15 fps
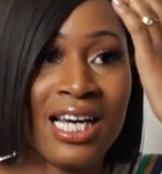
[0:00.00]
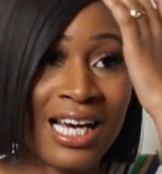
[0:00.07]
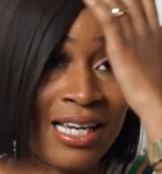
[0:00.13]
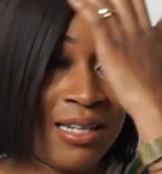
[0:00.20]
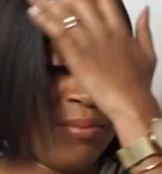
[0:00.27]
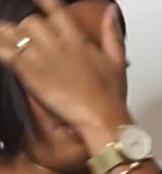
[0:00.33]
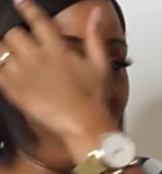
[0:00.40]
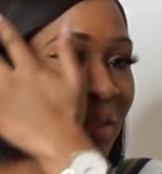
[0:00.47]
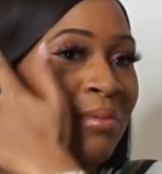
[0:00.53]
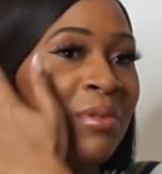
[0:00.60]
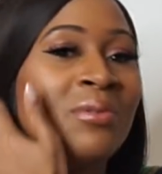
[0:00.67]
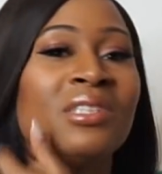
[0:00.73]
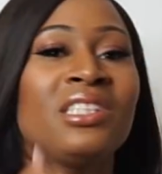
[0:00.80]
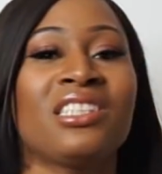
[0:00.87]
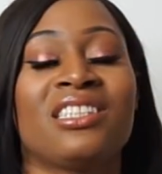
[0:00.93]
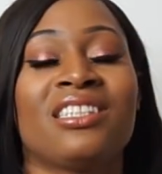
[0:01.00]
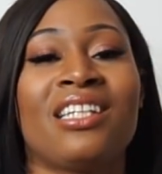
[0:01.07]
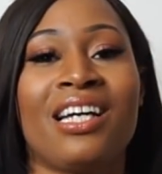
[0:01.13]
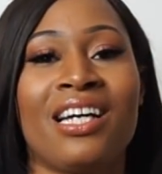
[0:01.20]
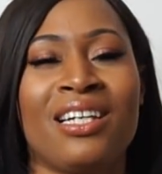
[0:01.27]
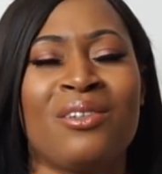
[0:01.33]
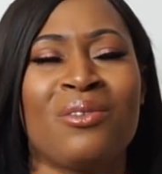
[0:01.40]
And people were just
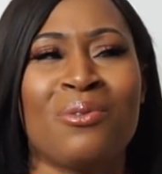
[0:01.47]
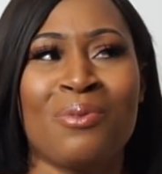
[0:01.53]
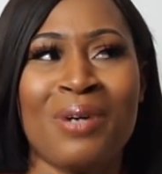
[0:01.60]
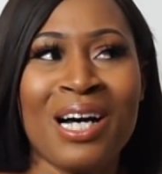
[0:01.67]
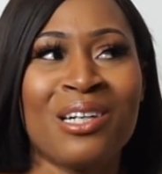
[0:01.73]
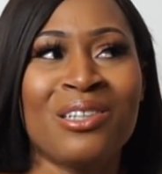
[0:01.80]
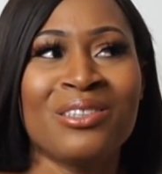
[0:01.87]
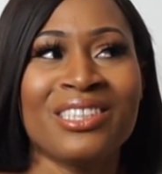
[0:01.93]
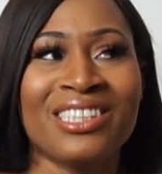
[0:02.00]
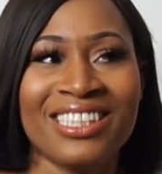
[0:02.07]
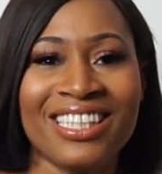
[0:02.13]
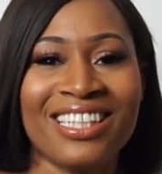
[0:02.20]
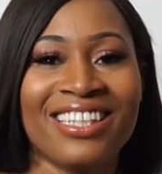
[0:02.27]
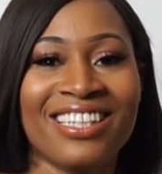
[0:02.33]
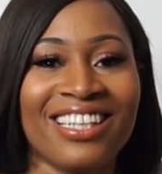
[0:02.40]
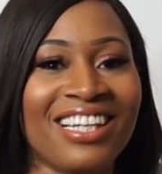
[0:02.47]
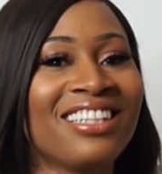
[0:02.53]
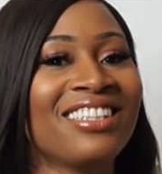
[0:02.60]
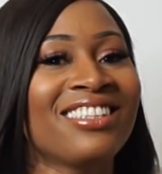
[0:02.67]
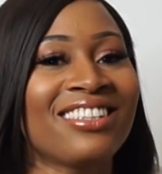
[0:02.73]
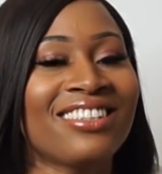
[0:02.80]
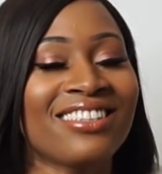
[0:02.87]
like, wow, Jeanette,
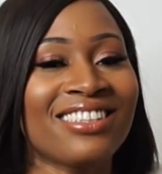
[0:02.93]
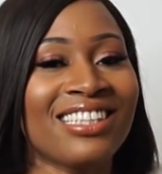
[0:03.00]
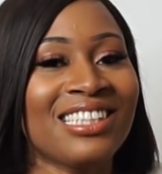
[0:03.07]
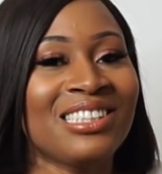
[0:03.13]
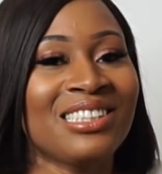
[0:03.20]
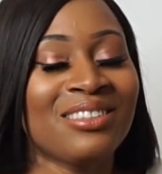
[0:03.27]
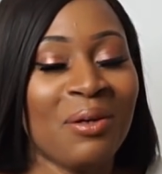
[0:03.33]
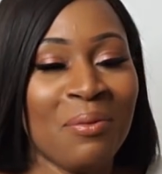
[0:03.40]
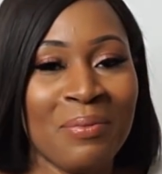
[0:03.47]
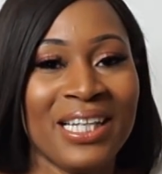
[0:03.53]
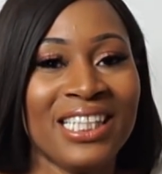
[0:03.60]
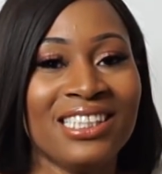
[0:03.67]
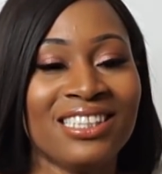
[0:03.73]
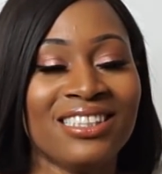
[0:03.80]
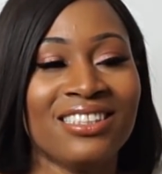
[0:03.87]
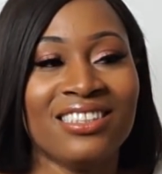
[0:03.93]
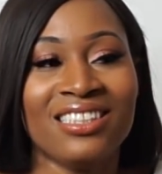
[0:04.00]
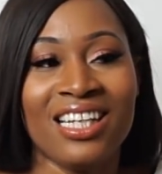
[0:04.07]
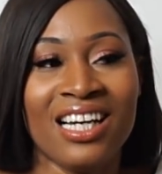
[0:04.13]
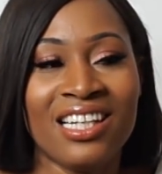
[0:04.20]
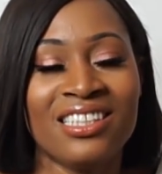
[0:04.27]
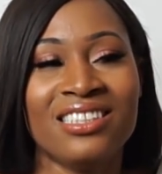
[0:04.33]
like, that's
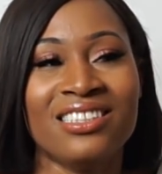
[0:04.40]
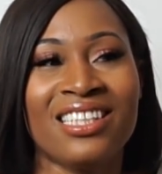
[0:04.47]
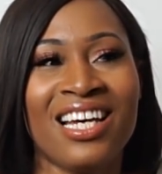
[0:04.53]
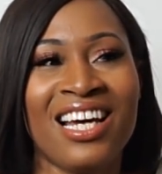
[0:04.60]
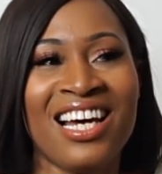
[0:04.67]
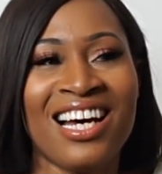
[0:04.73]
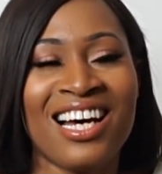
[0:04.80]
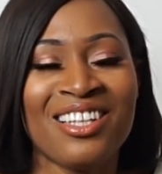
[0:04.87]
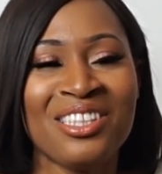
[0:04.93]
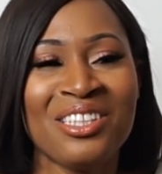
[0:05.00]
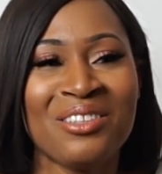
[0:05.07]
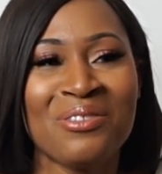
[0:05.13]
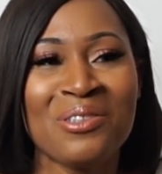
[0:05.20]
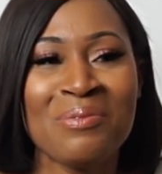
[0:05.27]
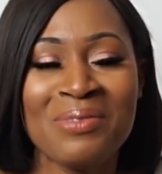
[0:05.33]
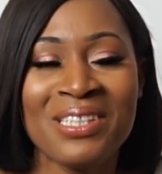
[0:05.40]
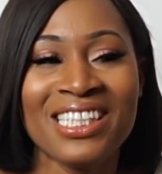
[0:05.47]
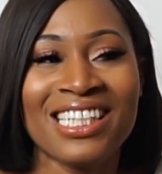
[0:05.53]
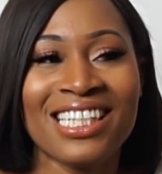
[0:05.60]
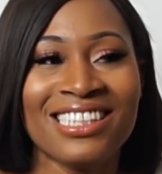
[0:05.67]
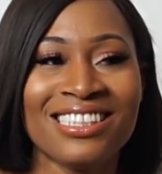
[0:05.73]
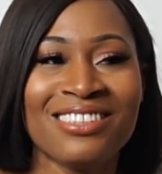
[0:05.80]
amazing. And I think for a
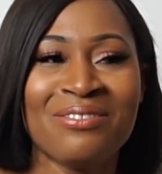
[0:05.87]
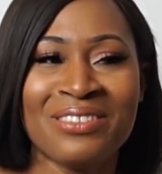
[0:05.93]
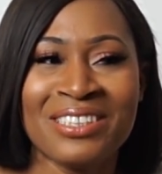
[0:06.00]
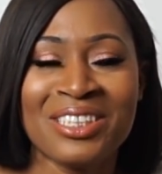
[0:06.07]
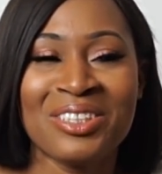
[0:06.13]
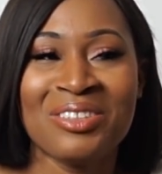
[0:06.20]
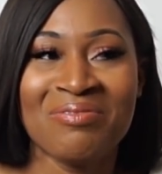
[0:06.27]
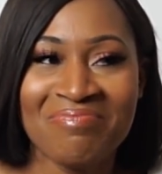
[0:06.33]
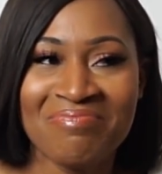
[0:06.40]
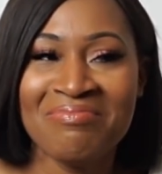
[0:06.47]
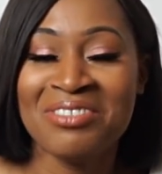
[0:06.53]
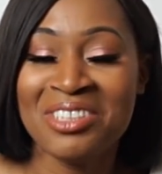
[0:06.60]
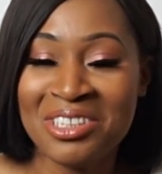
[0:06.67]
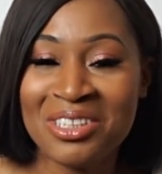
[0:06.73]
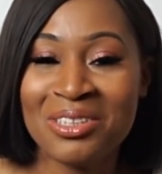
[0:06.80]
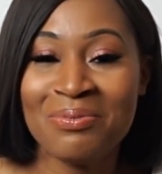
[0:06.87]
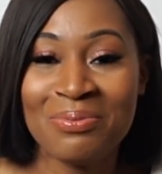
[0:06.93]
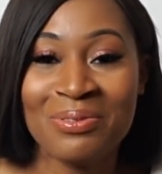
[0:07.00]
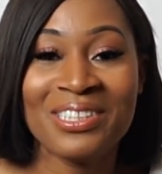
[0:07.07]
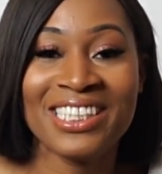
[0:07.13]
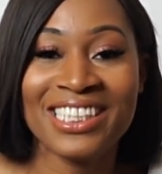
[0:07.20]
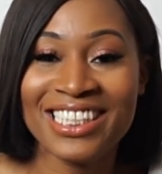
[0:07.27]
minute I did think, this is
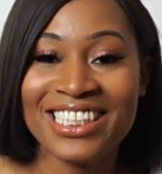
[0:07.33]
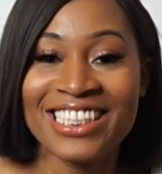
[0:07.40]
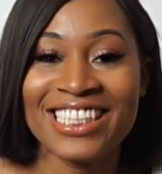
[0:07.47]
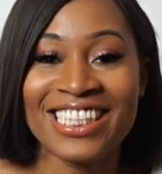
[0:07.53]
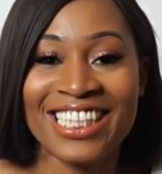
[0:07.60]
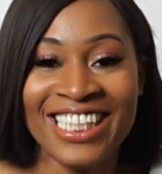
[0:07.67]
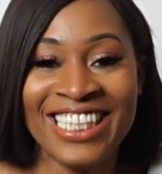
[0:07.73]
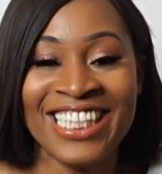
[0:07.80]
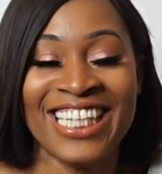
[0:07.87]
pretty good.